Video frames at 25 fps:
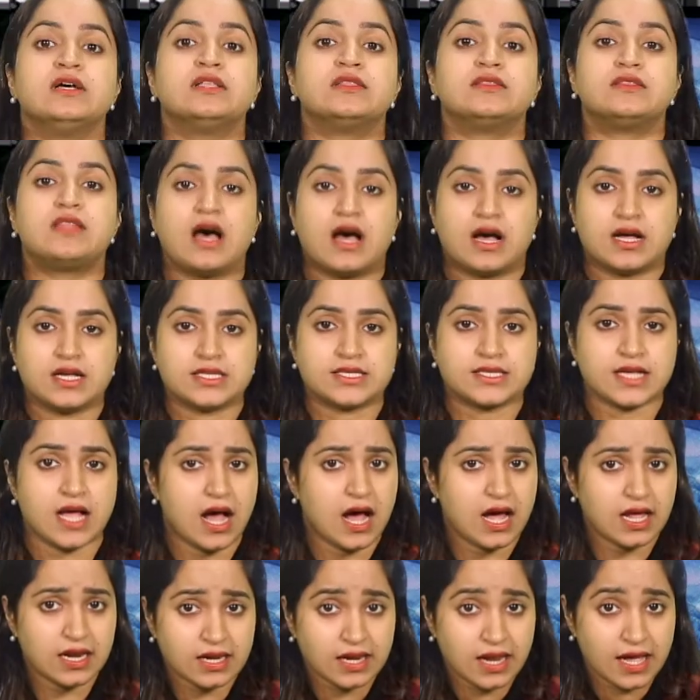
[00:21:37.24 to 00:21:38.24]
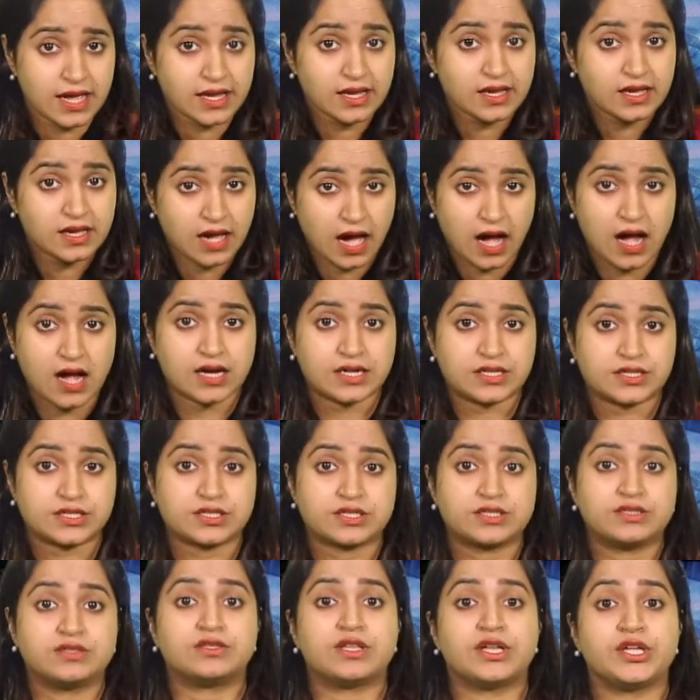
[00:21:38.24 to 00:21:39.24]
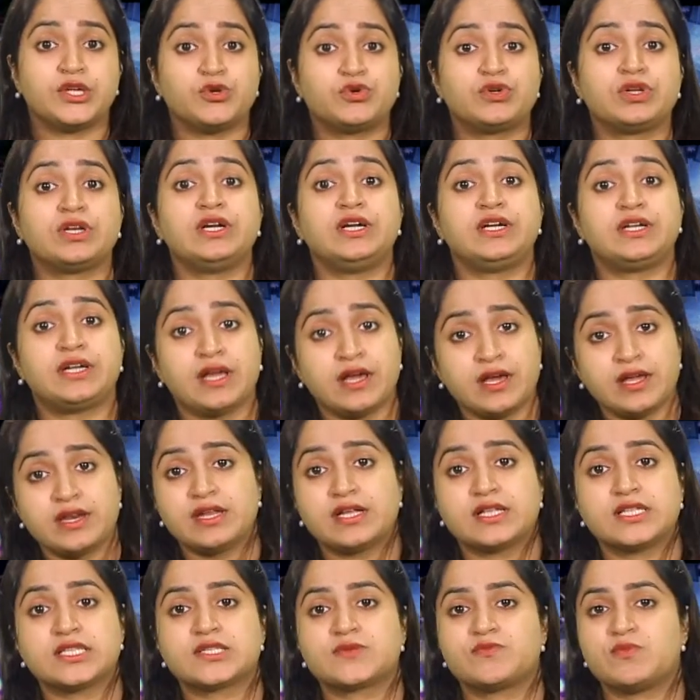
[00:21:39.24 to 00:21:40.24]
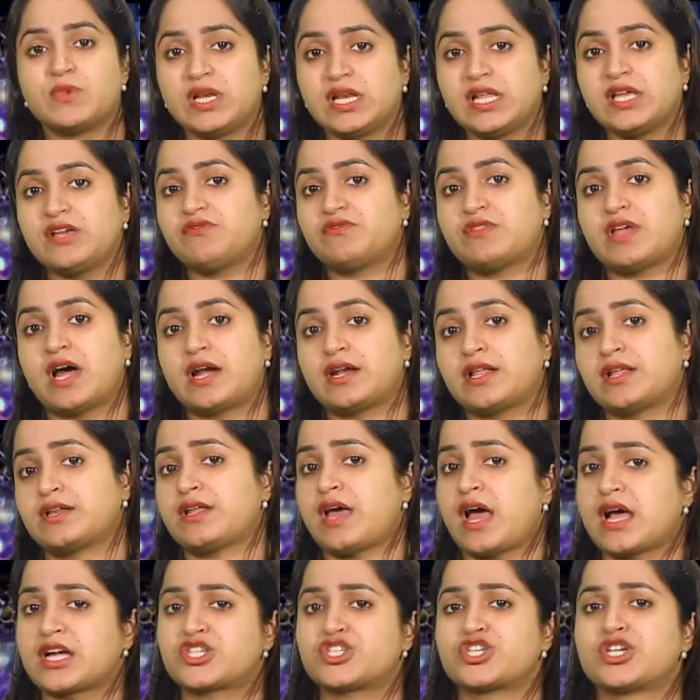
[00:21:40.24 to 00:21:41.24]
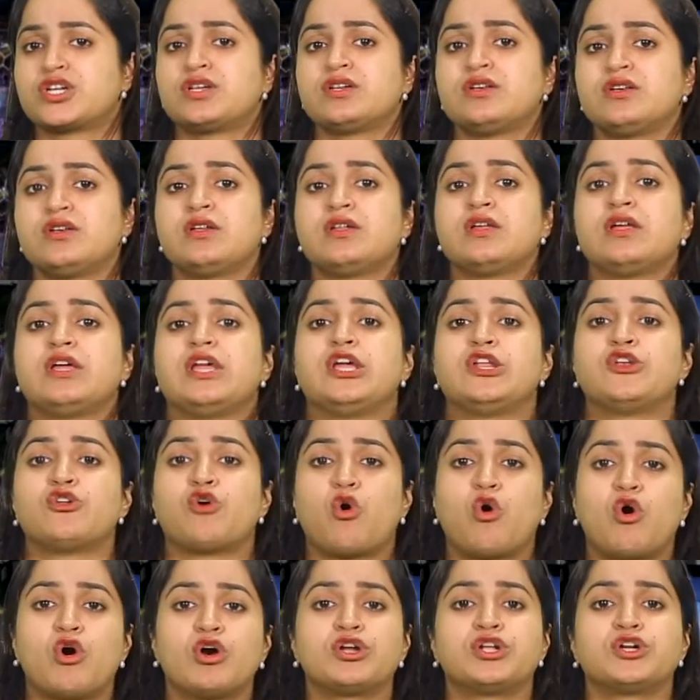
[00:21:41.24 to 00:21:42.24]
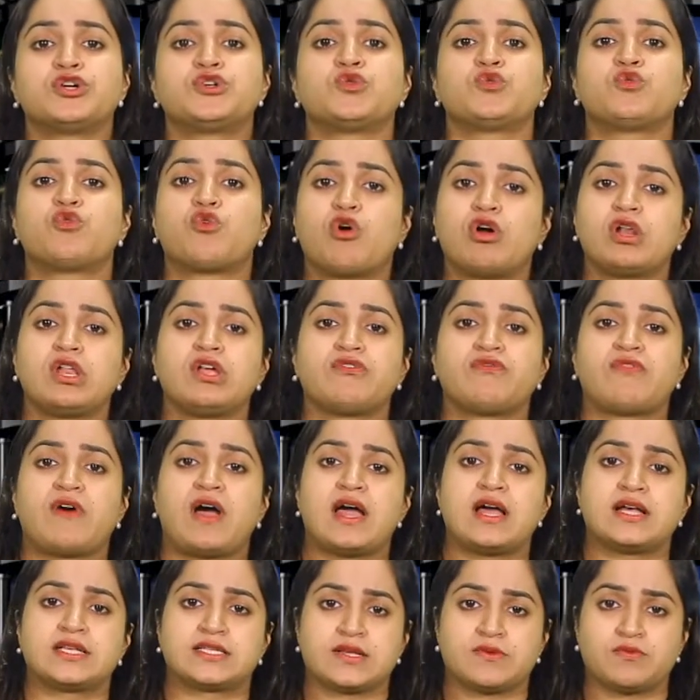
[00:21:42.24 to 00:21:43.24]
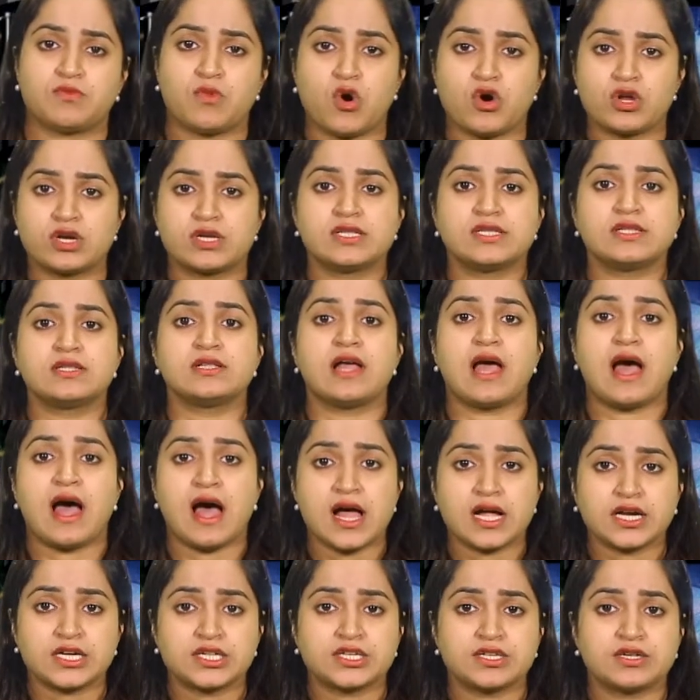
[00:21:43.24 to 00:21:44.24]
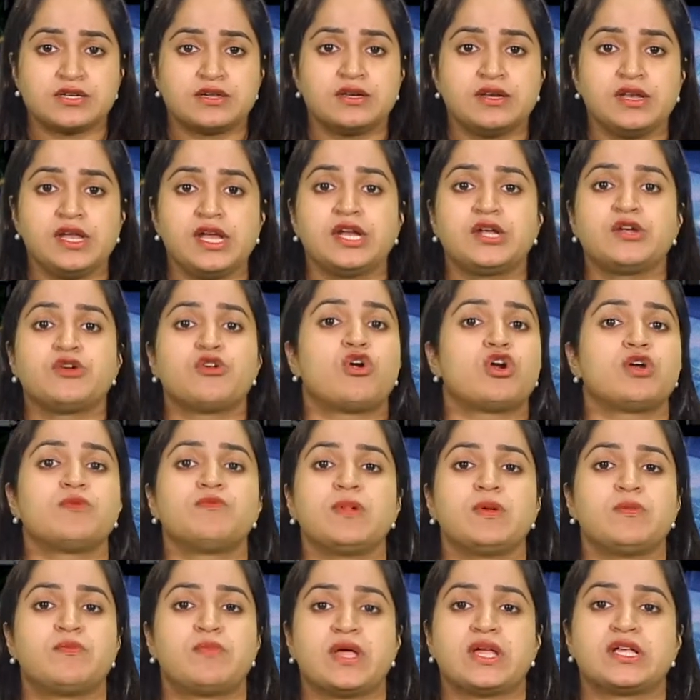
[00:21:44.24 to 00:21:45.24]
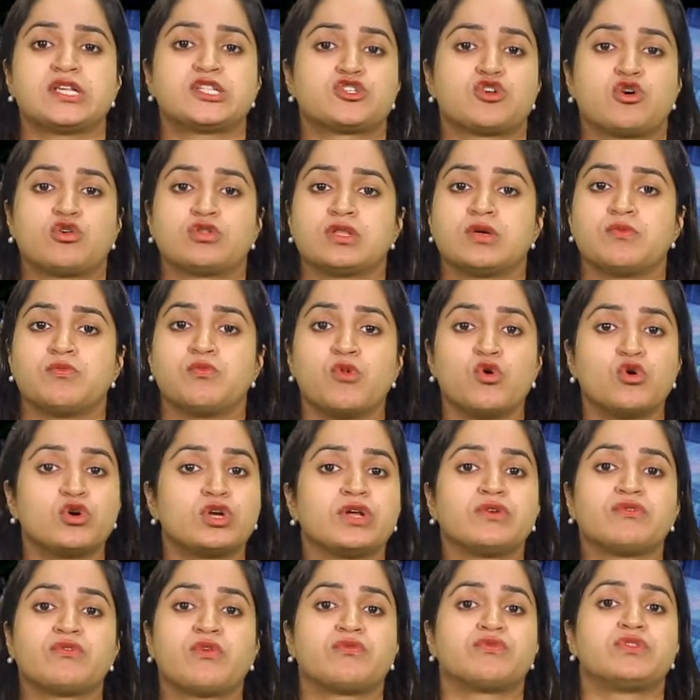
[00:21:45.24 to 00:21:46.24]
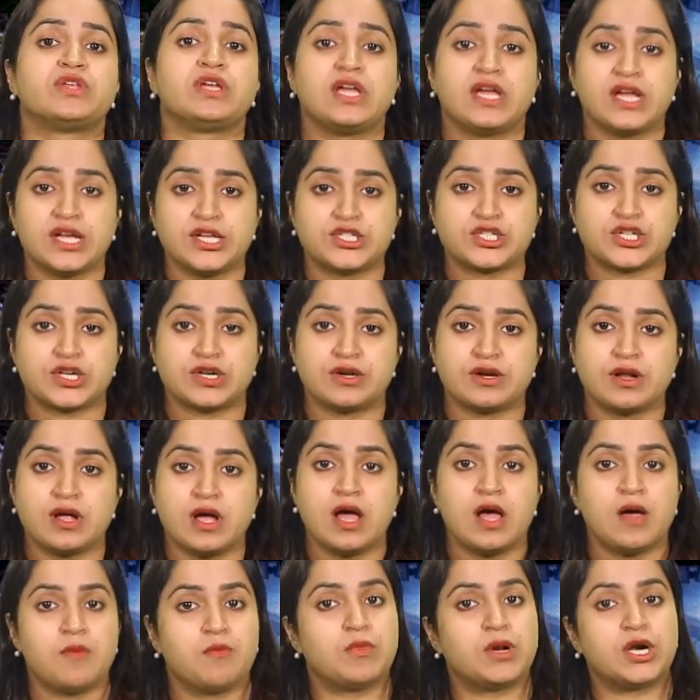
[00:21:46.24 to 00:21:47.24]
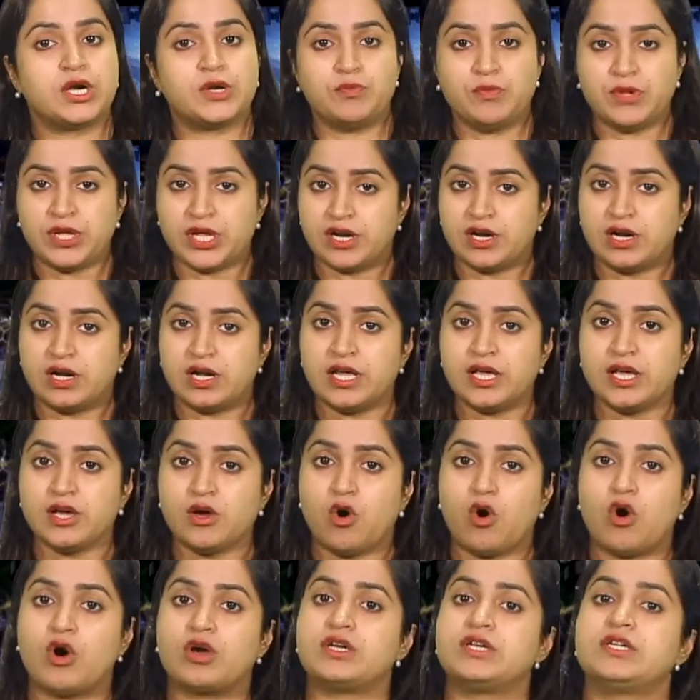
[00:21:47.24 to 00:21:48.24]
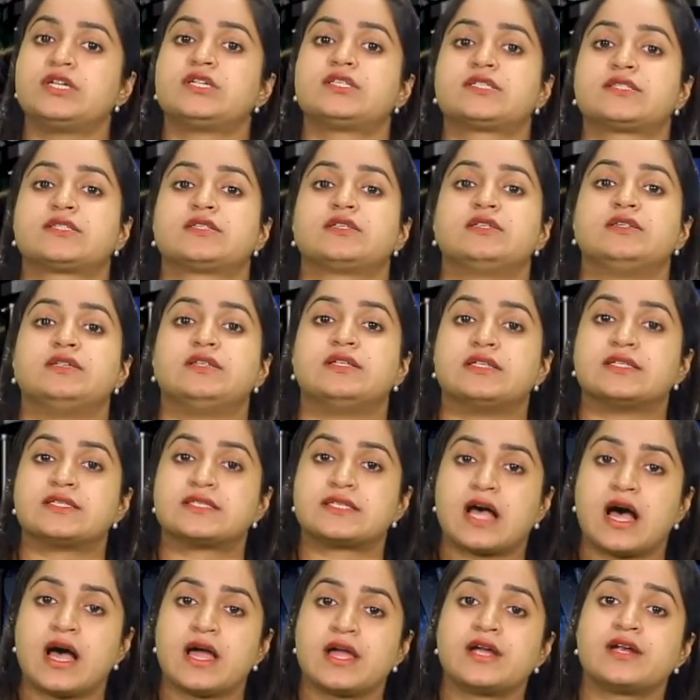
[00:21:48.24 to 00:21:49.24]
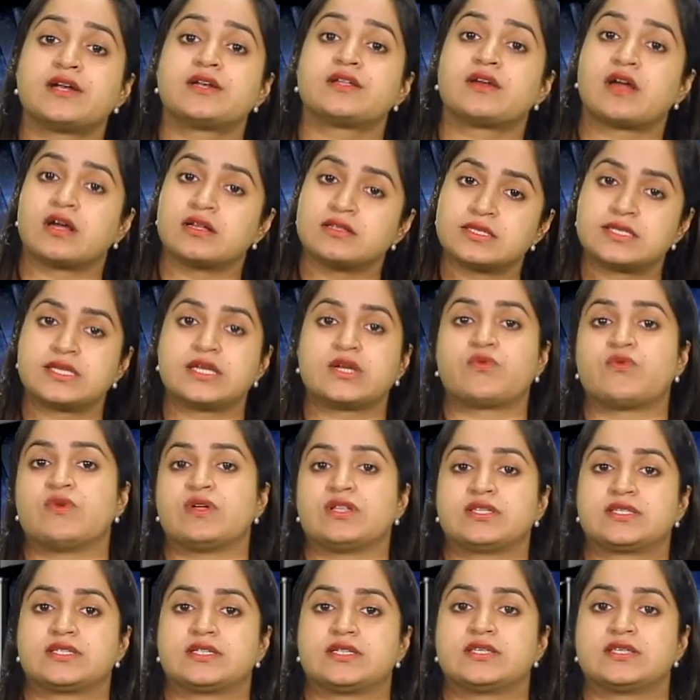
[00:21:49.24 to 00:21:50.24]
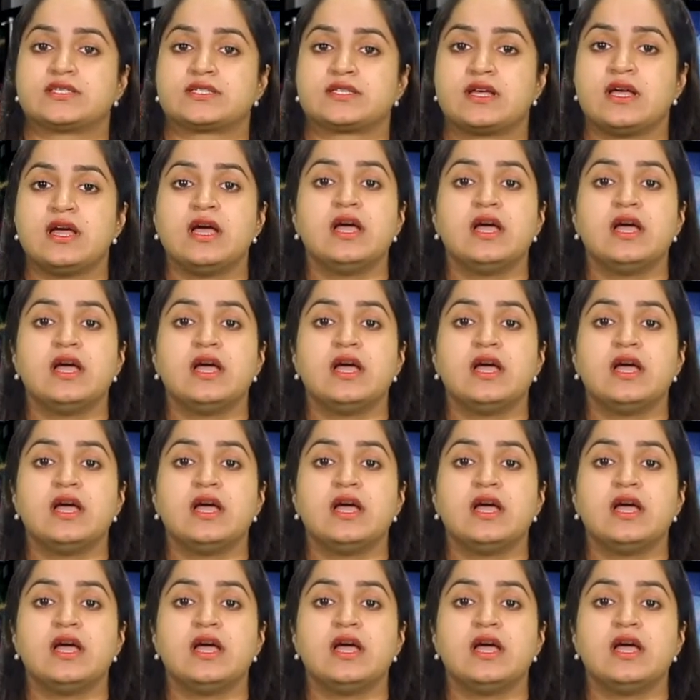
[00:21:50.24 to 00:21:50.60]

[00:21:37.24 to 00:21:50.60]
Thus, unlike Kant, the utilitarians believe that an action, in order to qualify as a moral act, need not be based on the motive of the agent, but merely on its desired consequences.